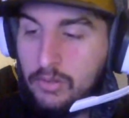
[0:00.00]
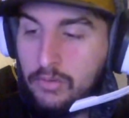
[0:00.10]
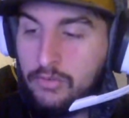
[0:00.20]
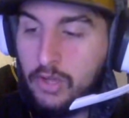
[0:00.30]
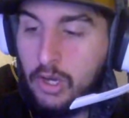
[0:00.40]

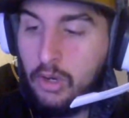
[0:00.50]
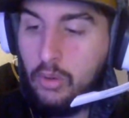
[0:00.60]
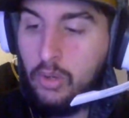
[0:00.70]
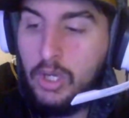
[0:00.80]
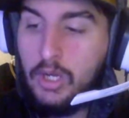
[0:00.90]

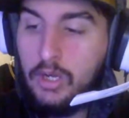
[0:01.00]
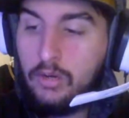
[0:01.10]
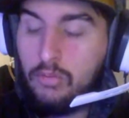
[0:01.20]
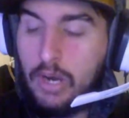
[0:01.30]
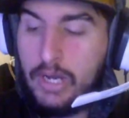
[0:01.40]
So
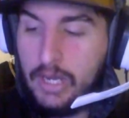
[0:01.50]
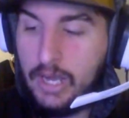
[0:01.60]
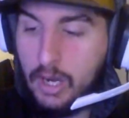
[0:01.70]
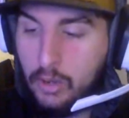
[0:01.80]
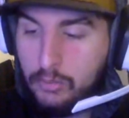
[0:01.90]
right
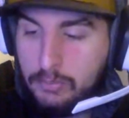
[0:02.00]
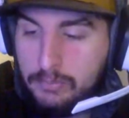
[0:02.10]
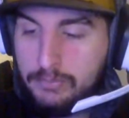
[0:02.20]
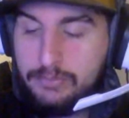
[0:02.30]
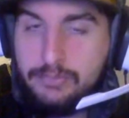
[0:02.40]
now,
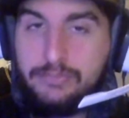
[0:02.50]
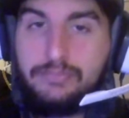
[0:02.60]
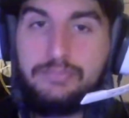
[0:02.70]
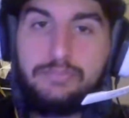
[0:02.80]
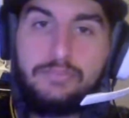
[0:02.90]

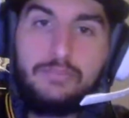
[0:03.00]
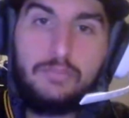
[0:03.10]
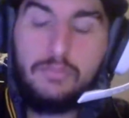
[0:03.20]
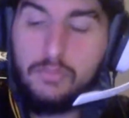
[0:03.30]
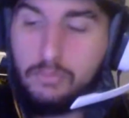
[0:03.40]

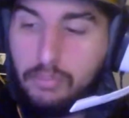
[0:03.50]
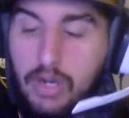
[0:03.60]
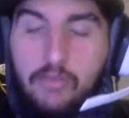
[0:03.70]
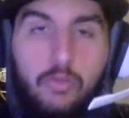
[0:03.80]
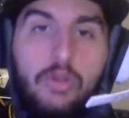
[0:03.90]

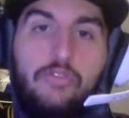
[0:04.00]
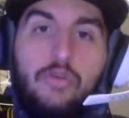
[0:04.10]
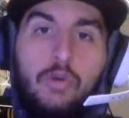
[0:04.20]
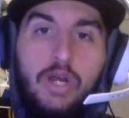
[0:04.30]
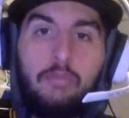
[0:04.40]
Bryce
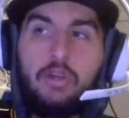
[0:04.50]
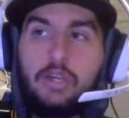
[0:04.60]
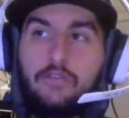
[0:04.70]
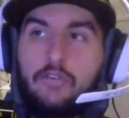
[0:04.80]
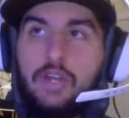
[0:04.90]
Wilson, what I'm
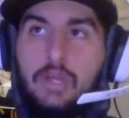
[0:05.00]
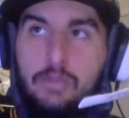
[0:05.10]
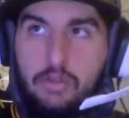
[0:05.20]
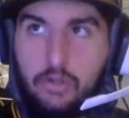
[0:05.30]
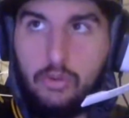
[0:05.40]
looking for
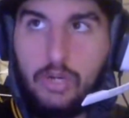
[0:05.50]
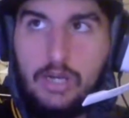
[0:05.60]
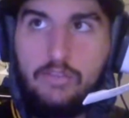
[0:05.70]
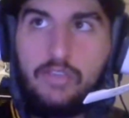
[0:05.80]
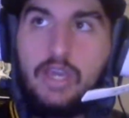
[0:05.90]
him to do,
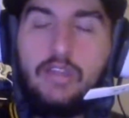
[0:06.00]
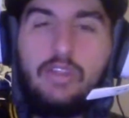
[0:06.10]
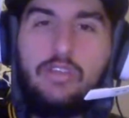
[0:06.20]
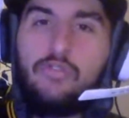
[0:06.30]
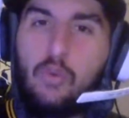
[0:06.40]
I'd say at
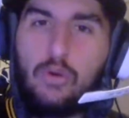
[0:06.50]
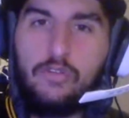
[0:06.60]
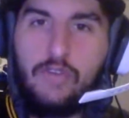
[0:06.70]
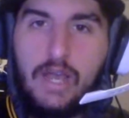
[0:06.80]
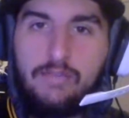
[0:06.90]
least 4
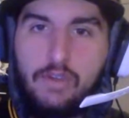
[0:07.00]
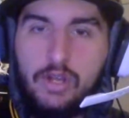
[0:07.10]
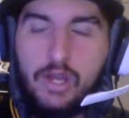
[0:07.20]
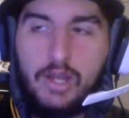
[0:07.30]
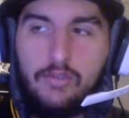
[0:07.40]
or 5
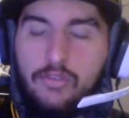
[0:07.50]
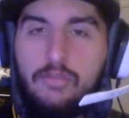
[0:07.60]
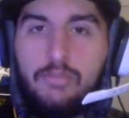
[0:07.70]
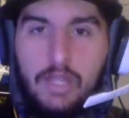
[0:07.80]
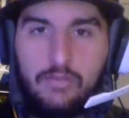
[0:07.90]
good innings.
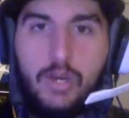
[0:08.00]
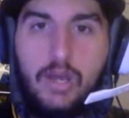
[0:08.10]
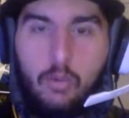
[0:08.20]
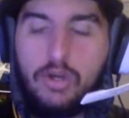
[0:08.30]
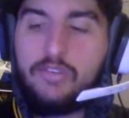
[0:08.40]
That's what
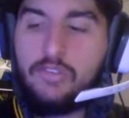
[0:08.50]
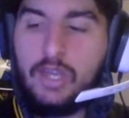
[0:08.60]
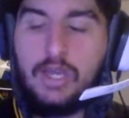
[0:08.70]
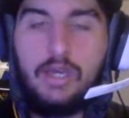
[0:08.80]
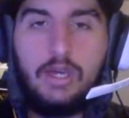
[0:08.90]
I want to
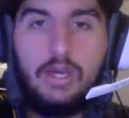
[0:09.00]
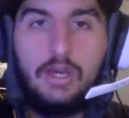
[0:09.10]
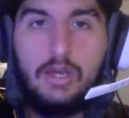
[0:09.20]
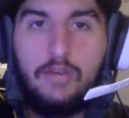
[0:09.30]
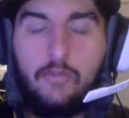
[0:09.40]
see.
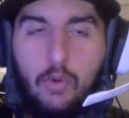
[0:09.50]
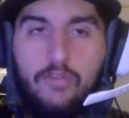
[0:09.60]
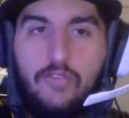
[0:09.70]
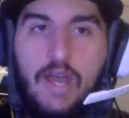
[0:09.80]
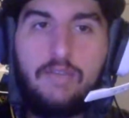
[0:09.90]
4
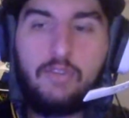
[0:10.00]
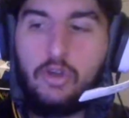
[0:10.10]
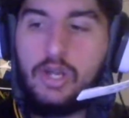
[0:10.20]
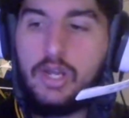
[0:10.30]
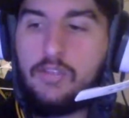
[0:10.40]
or 5
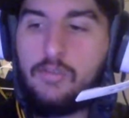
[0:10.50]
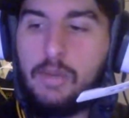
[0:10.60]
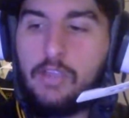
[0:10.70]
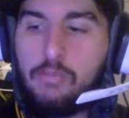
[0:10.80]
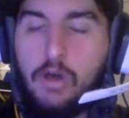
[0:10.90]
good innings
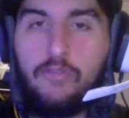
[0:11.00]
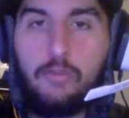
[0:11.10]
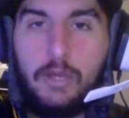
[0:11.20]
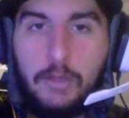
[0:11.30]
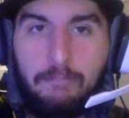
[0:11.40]
of baseball
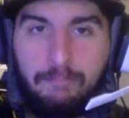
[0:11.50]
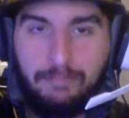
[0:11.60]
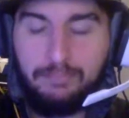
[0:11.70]
from him